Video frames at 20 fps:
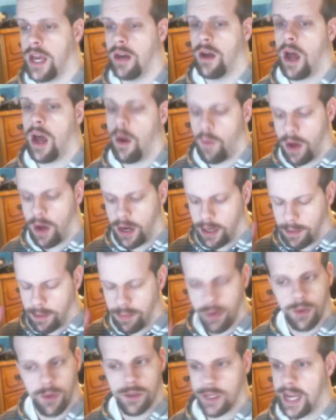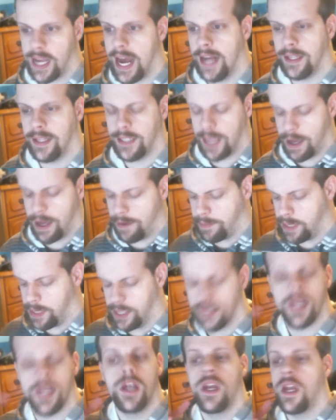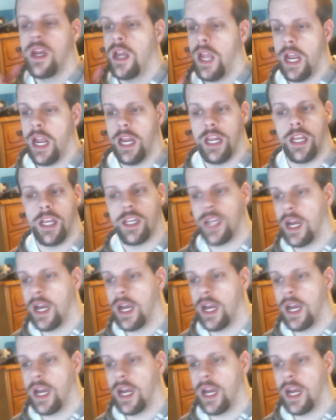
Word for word: I wanted to post COD zombies, any